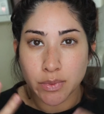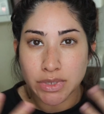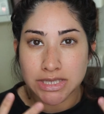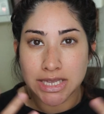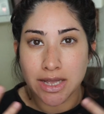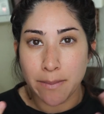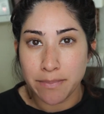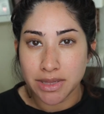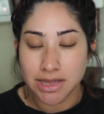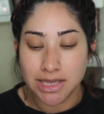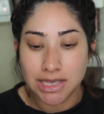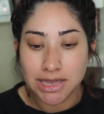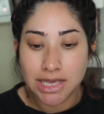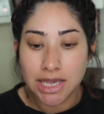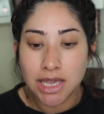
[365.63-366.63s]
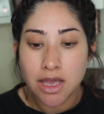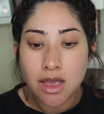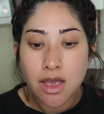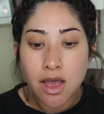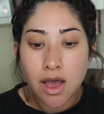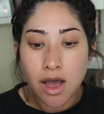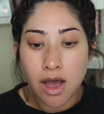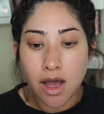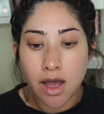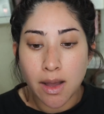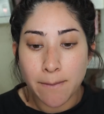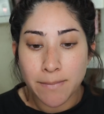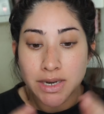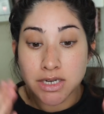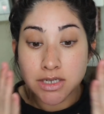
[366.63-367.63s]
I wouldn't say completely,
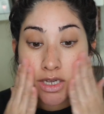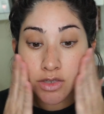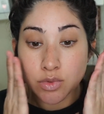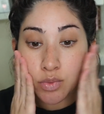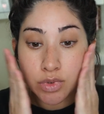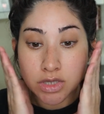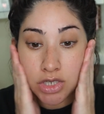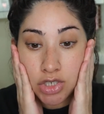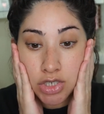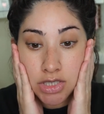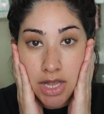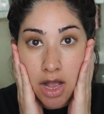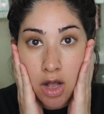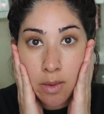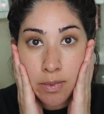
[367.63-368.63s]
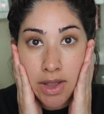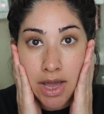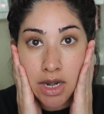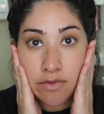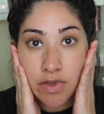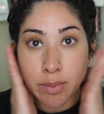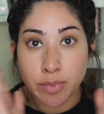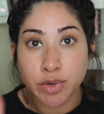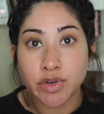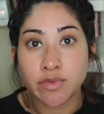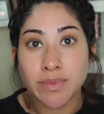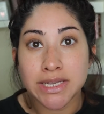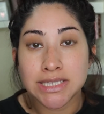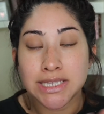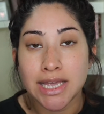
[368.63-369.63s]
but it does really just help kind of
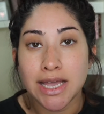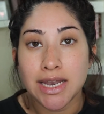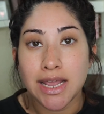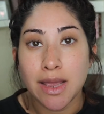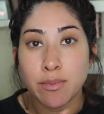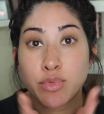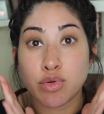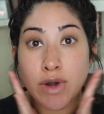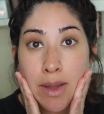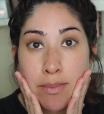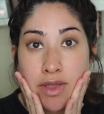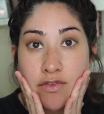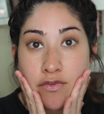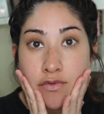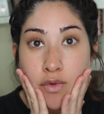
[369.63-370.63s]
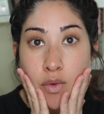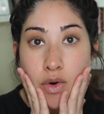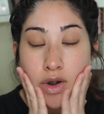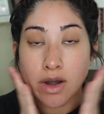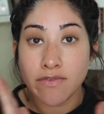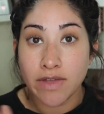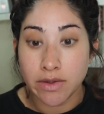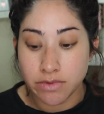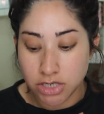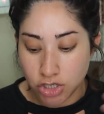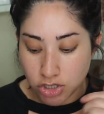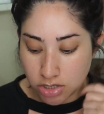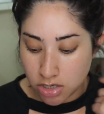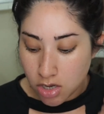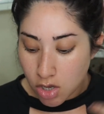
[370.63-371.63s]
improve my skin and prep it for
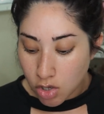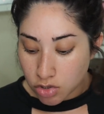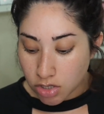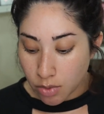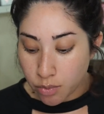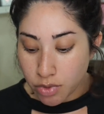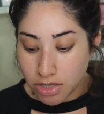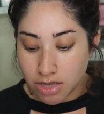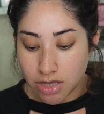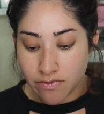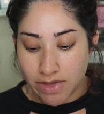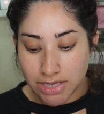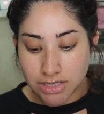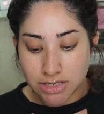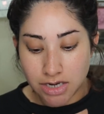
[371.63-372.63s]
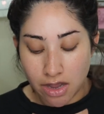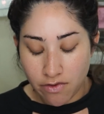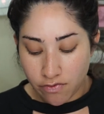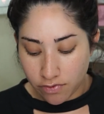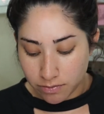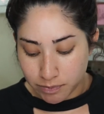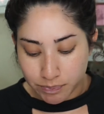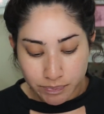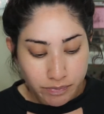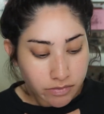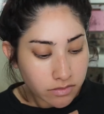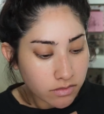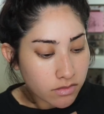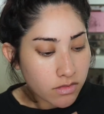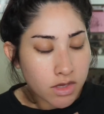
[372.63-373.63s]
foundation. So I really love that stuff.
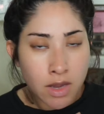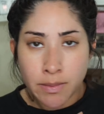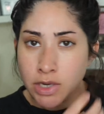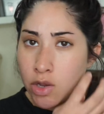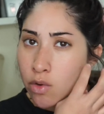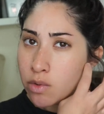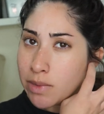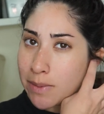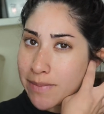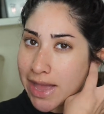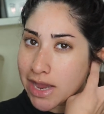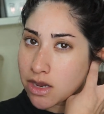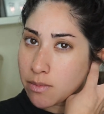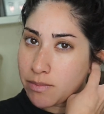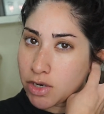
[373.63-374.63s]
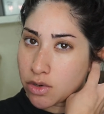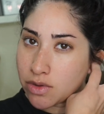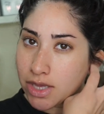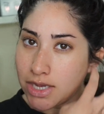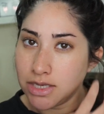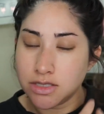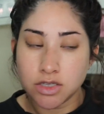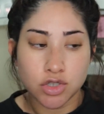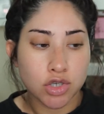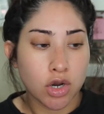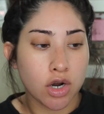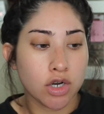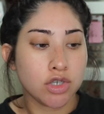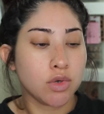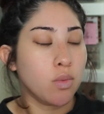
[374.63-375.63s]
I'm gonna go on my MAC Mineralized
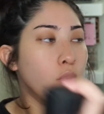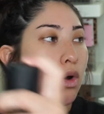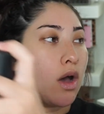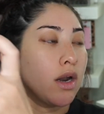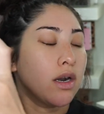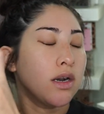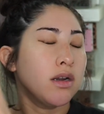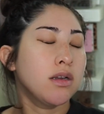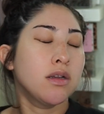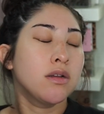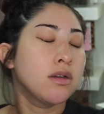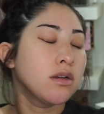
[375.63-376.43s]
Charged Water.